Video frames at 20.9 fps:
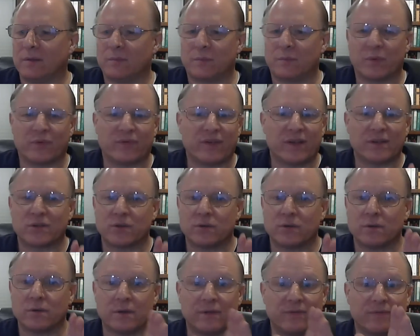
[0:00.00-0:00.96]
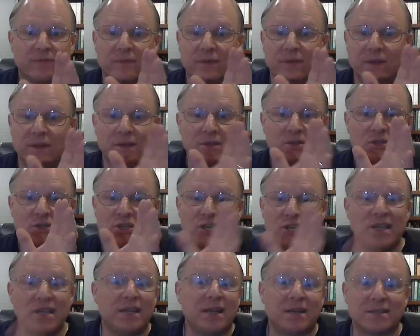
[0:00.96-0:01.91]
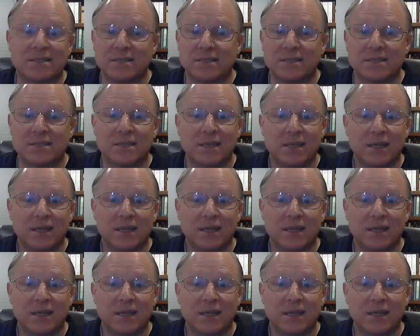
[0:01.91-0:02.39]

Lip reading: professor, if she doesn't